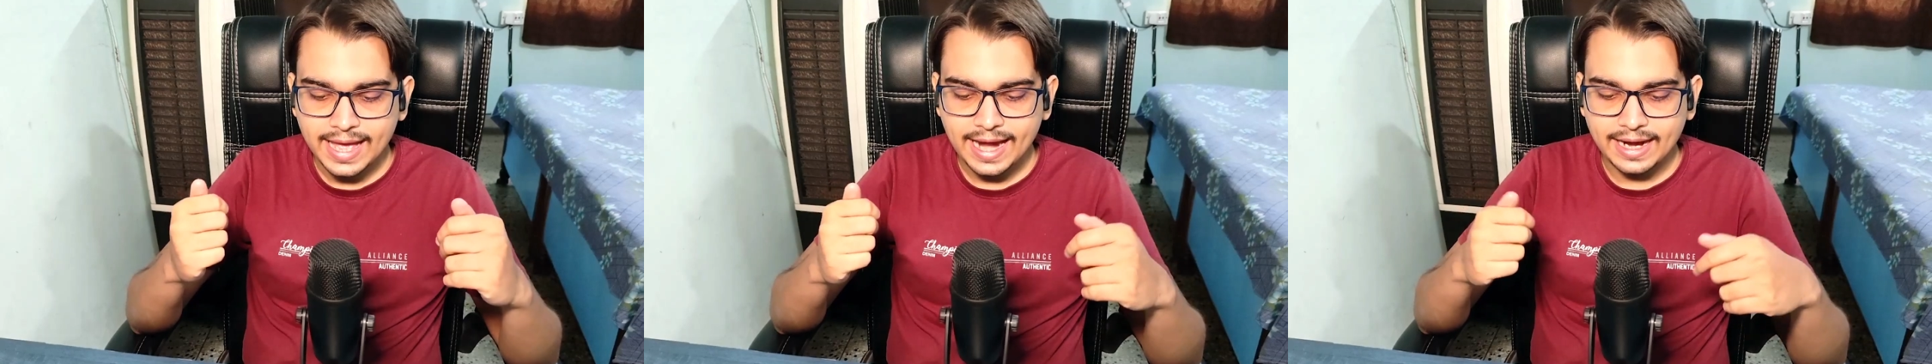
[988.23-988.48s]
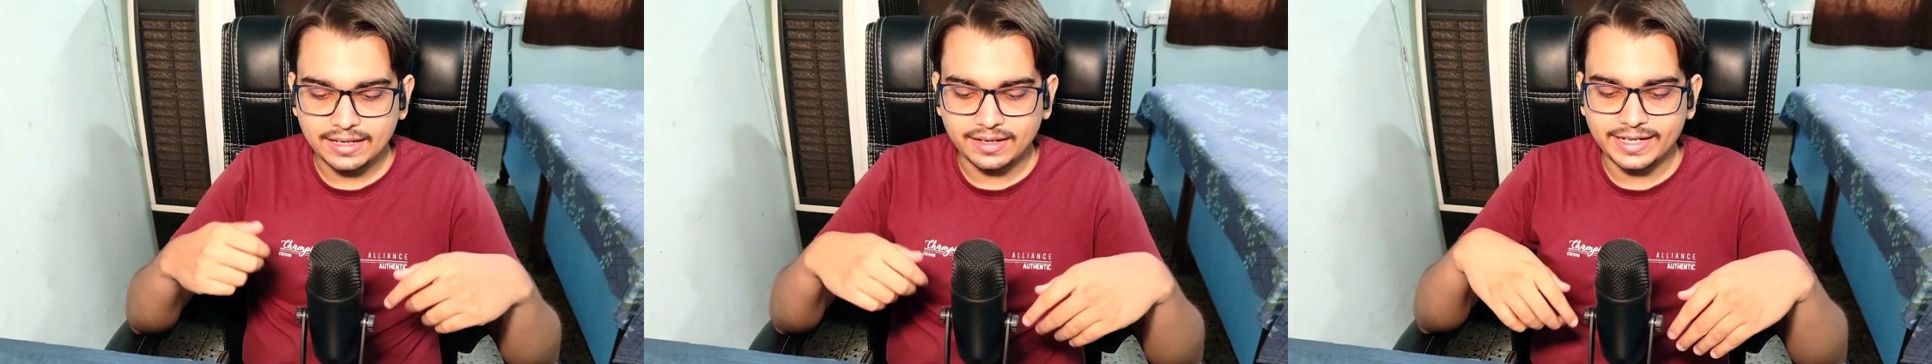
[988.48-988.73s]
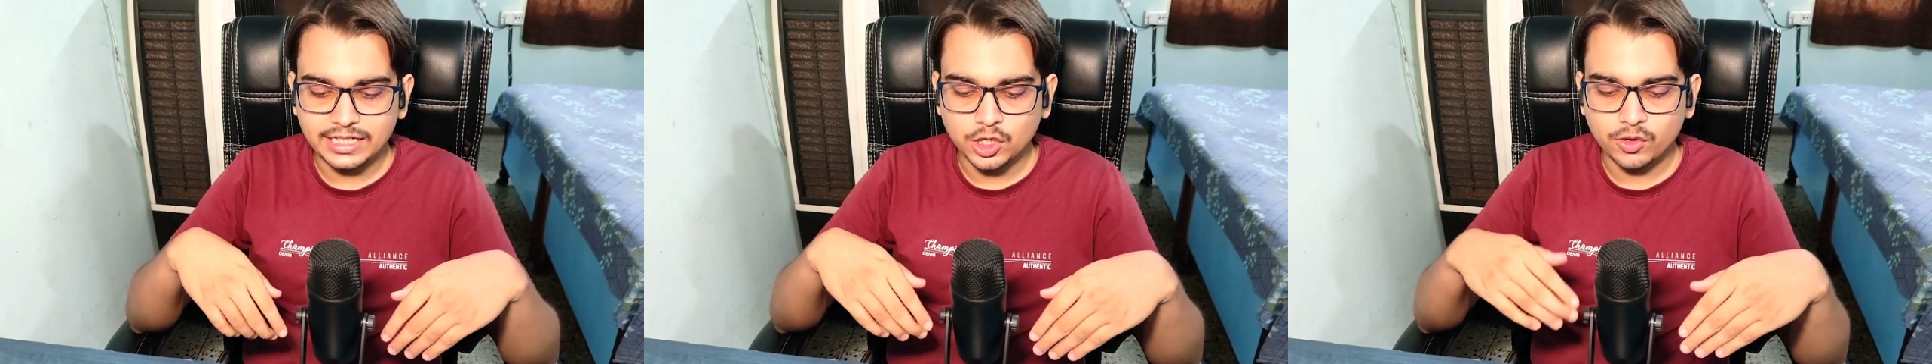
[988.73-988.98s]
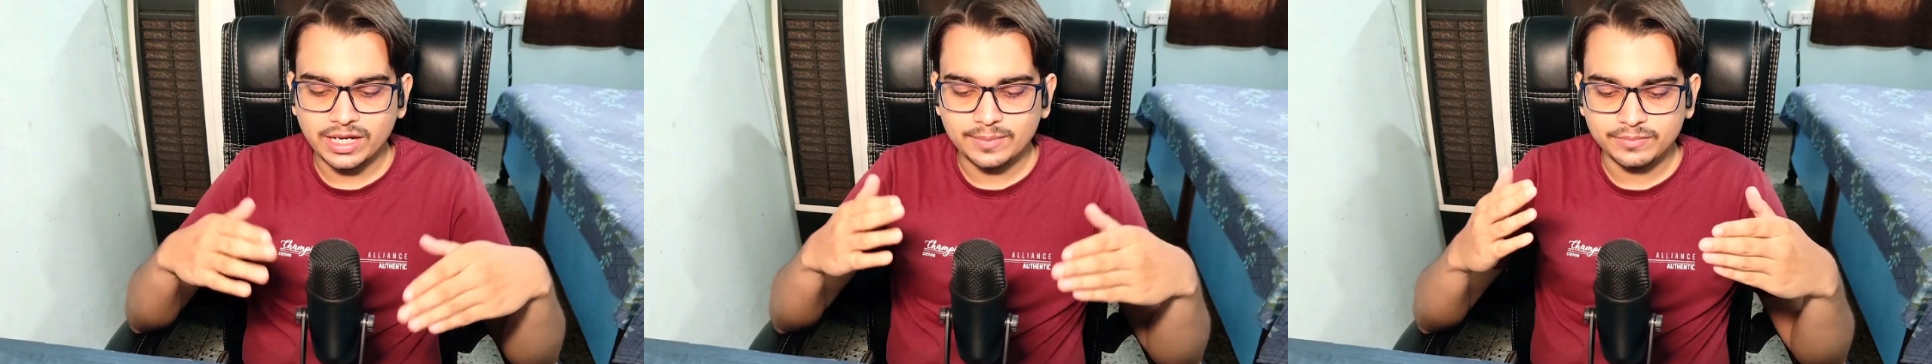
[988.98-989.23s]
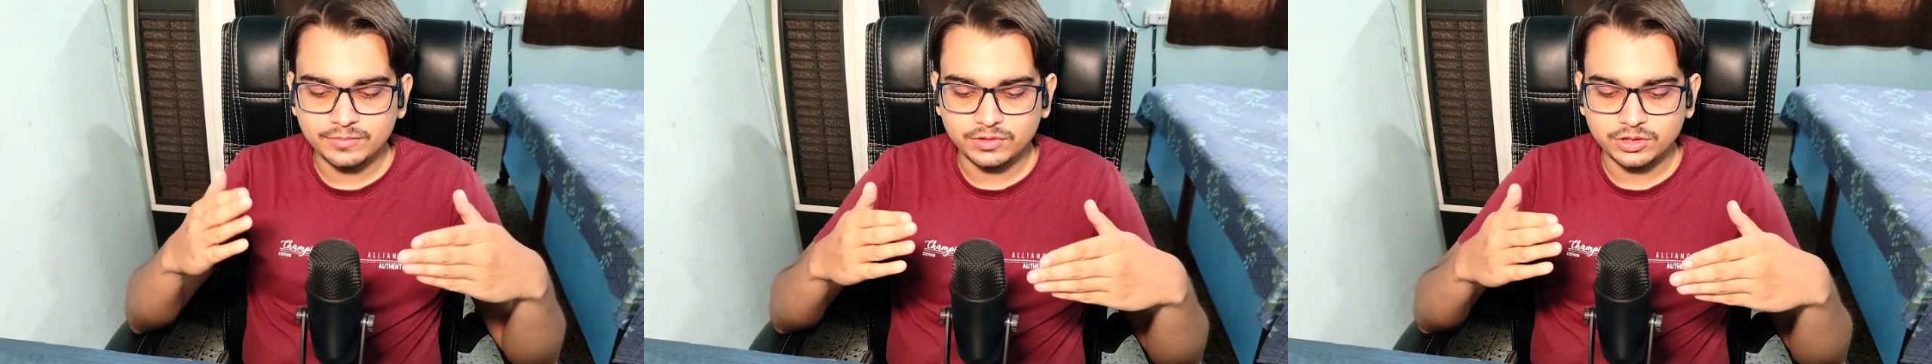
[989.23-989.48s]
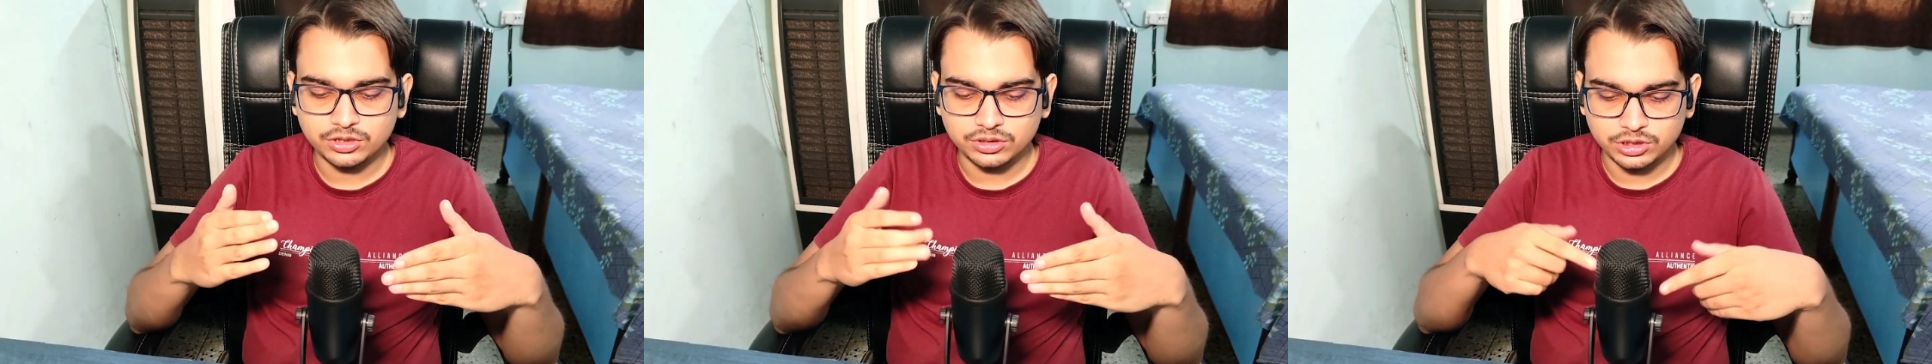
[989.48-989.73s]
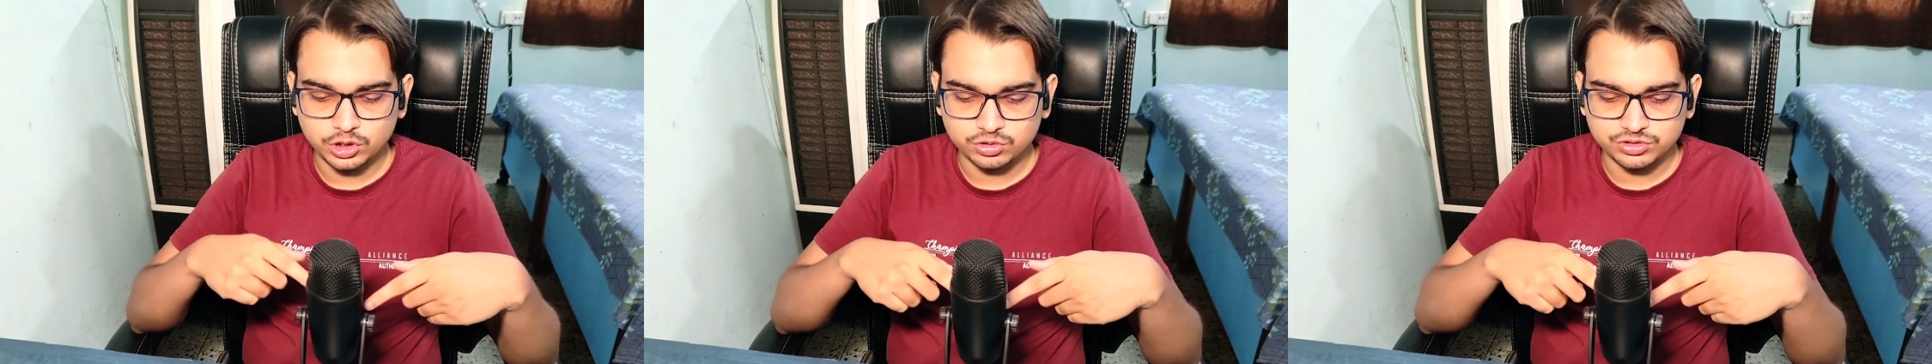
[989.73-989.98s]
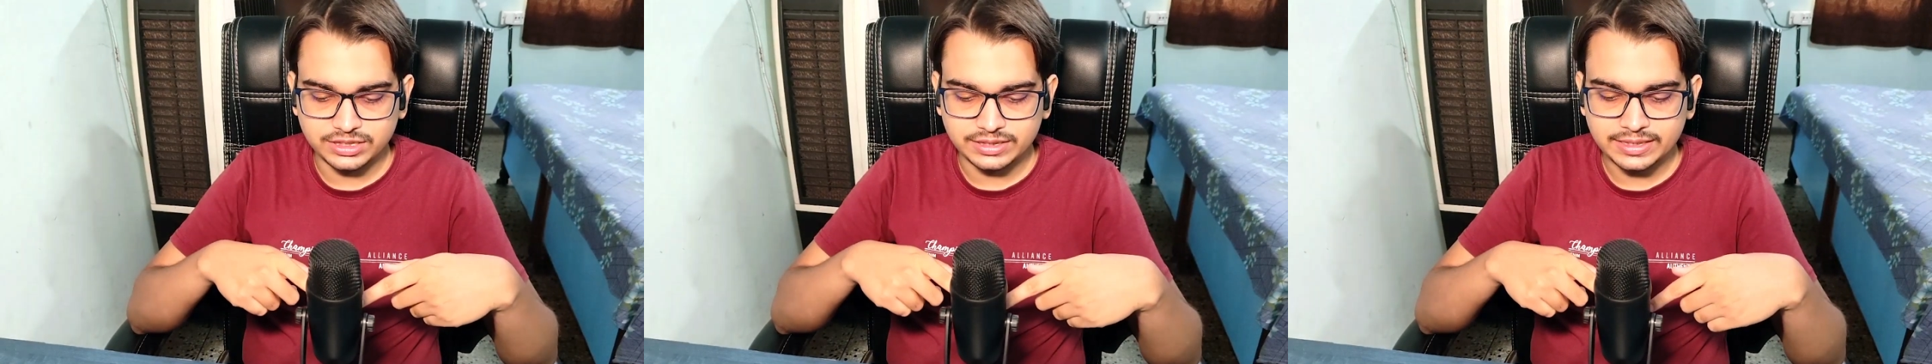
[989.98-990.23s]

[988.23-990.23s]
And right now I'm using